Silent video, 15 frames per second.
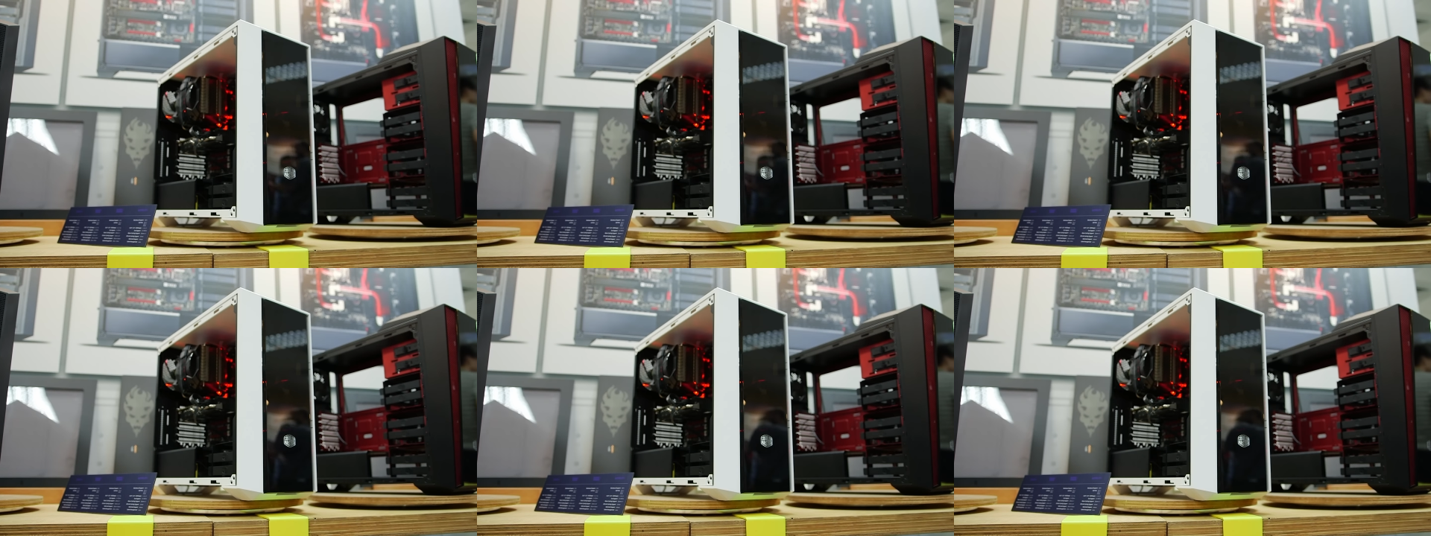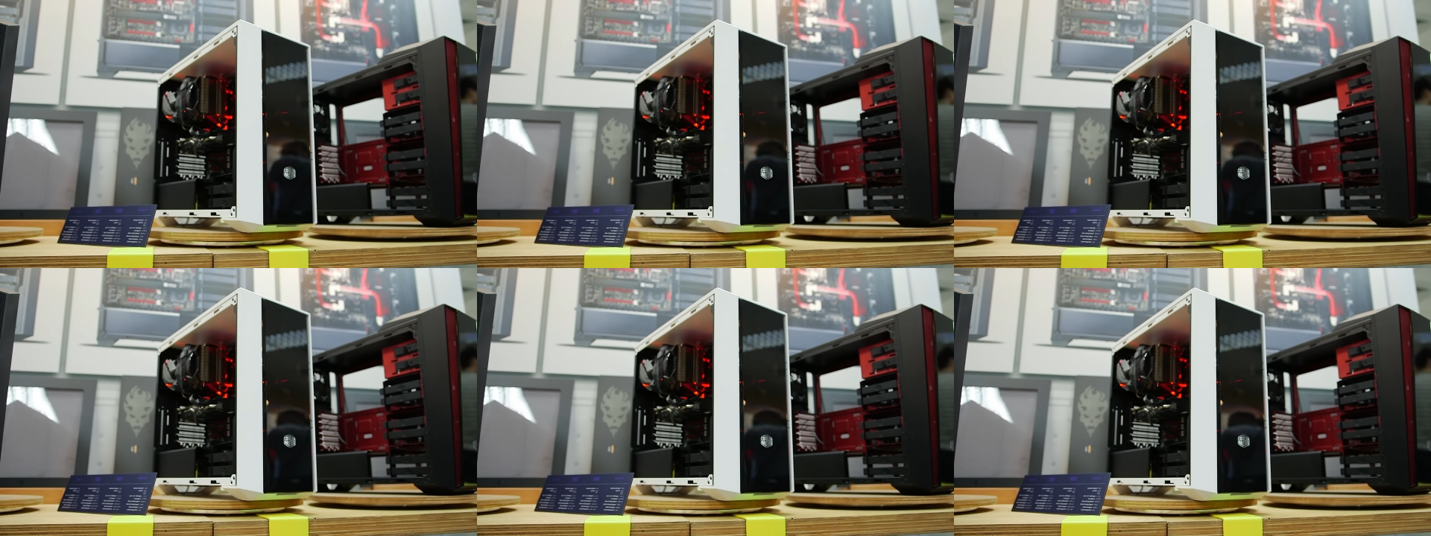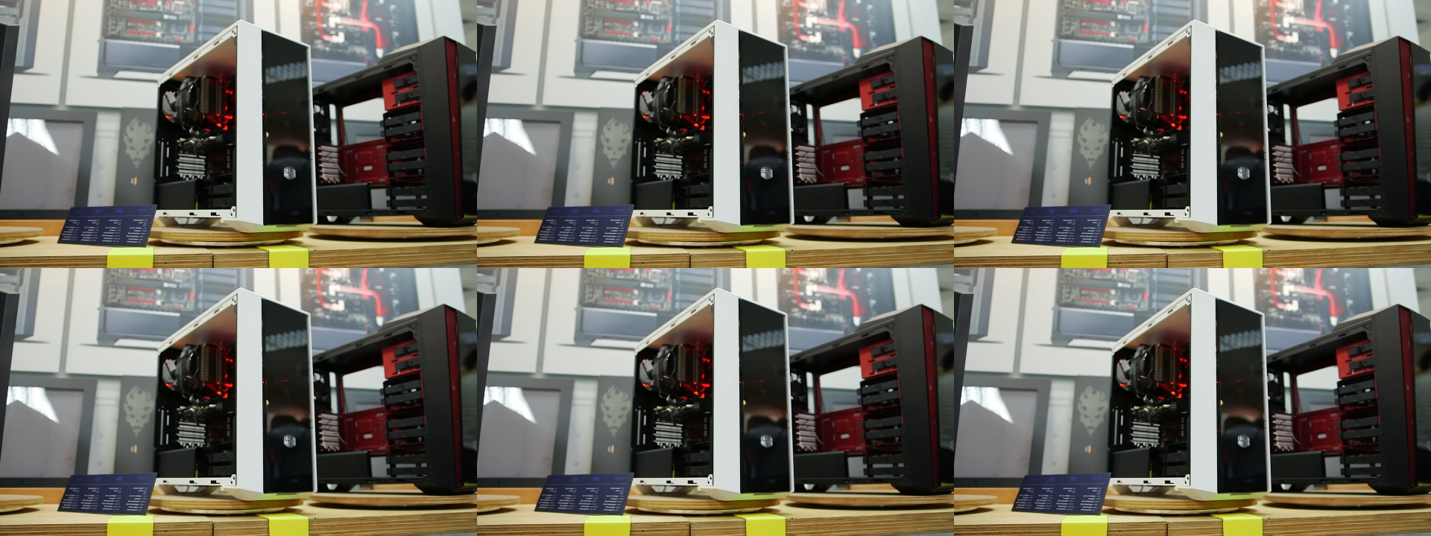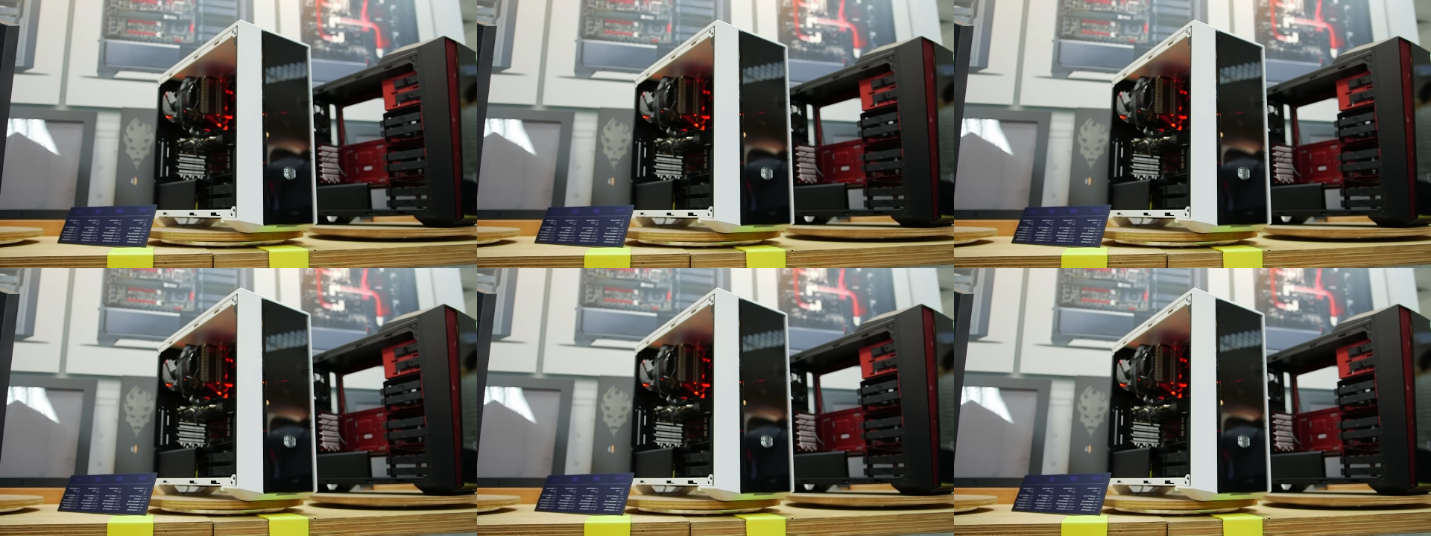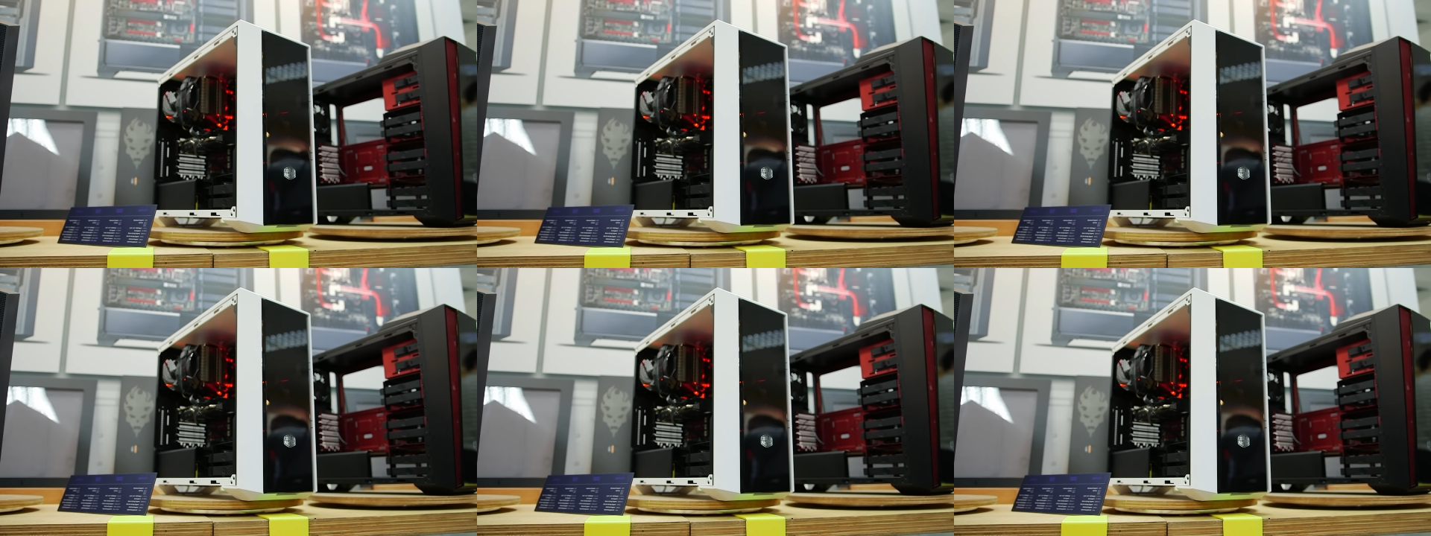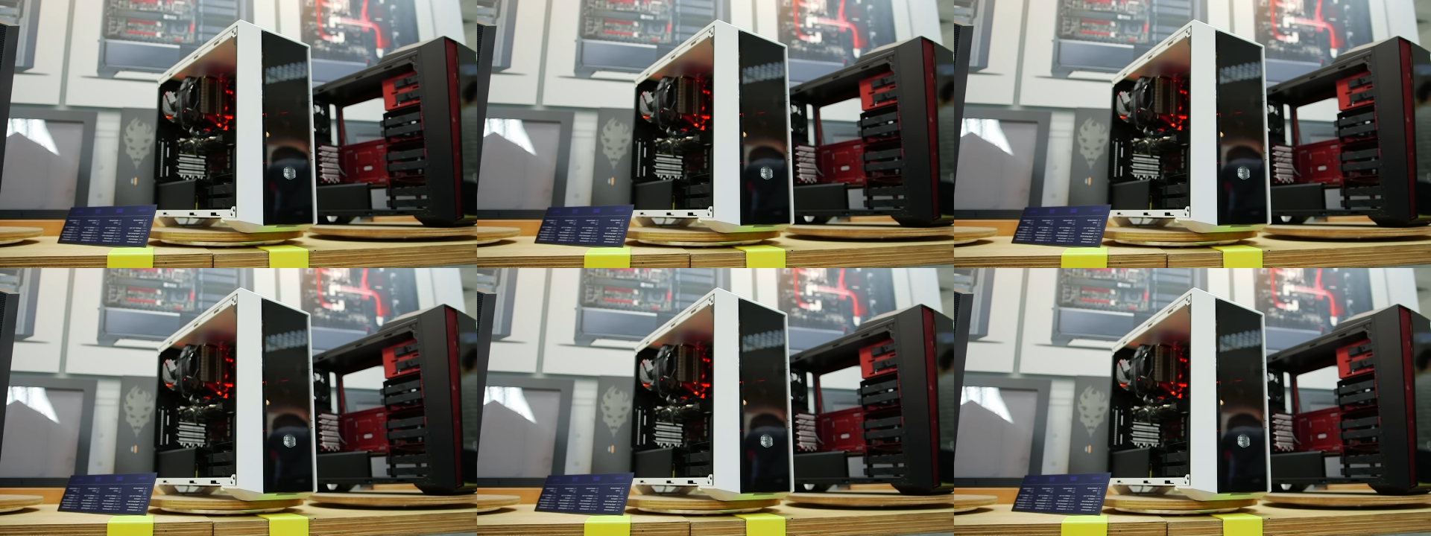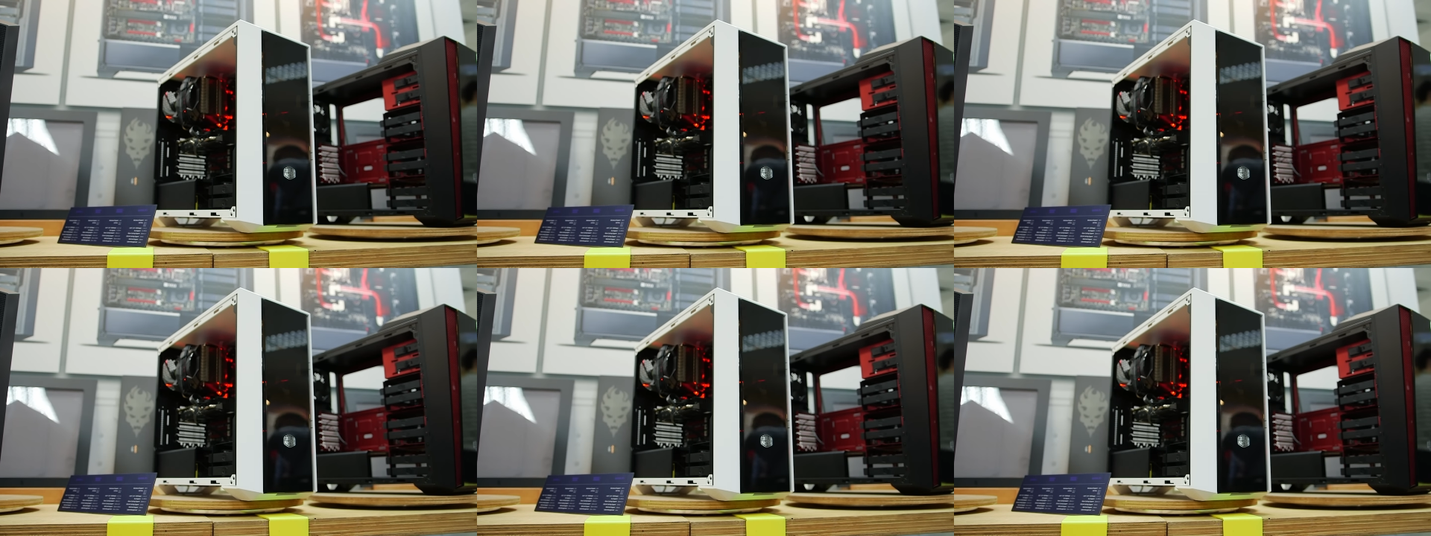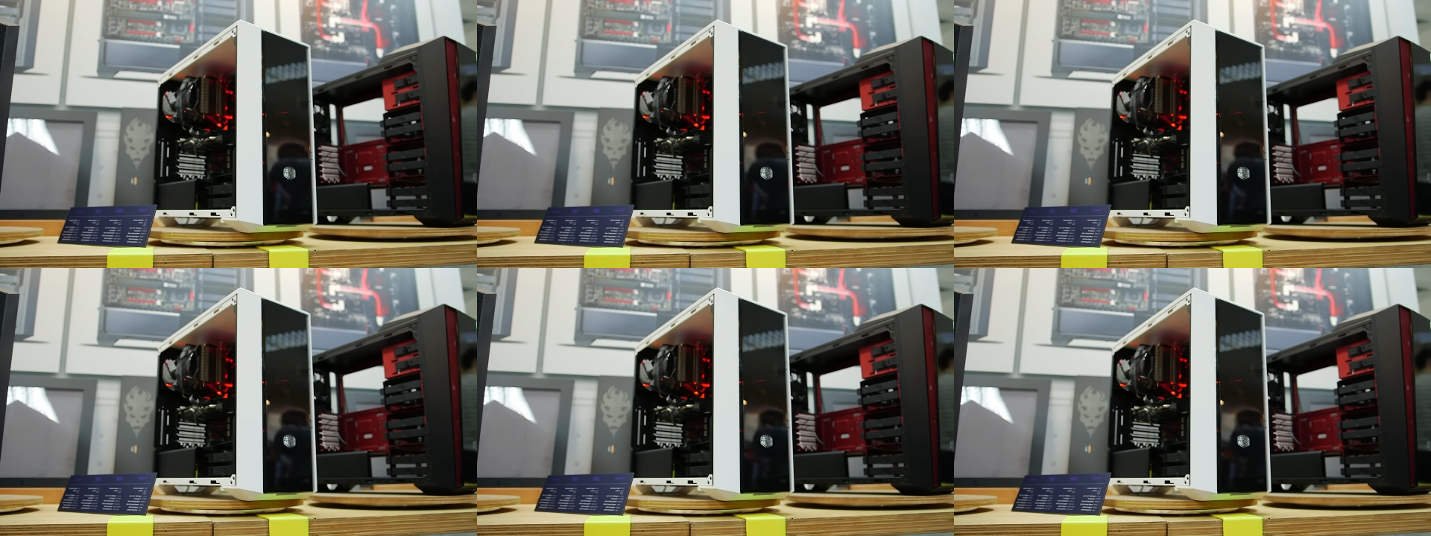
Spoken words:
(no speaker visible)